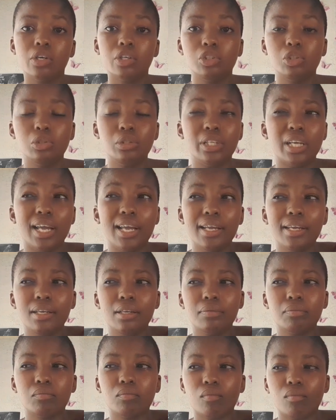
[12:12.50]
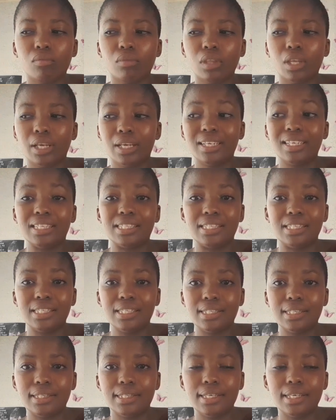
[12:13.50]
Today, it is
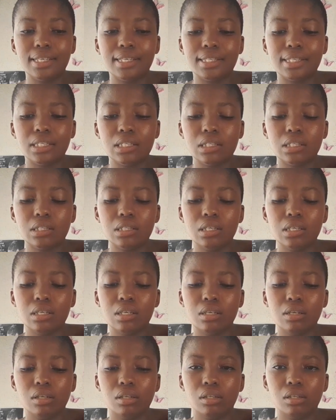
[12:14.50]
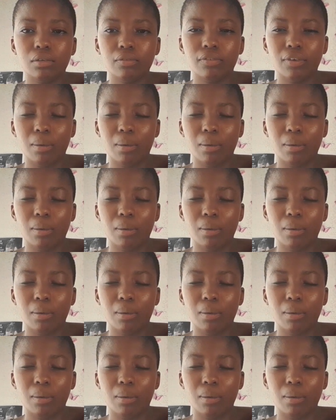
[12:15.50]
16